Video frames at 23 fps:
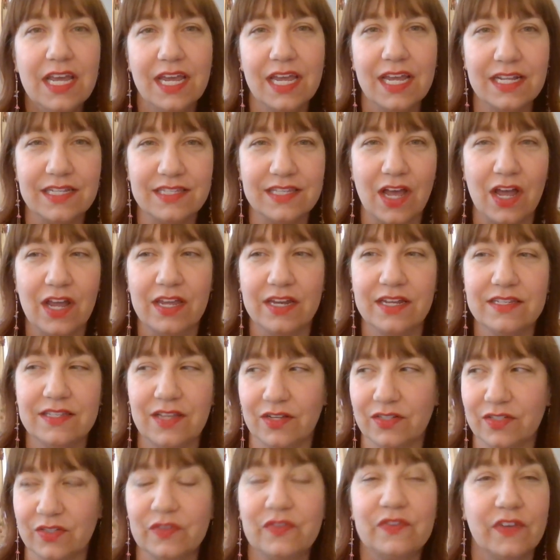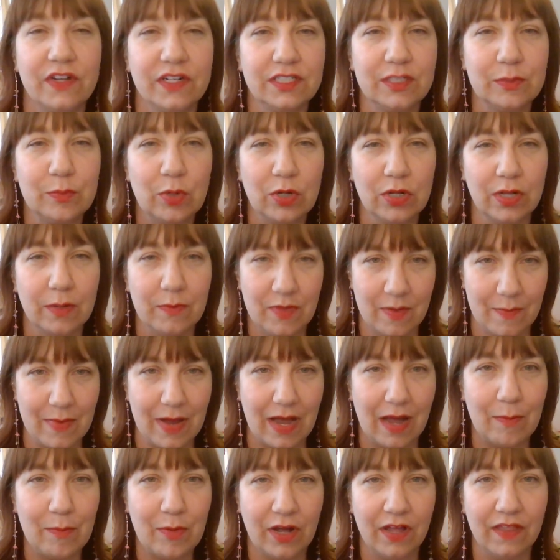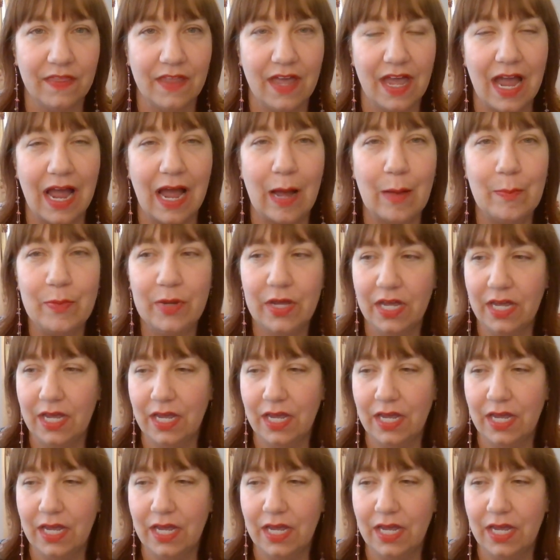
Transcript: It is also fun to pull up the map on the app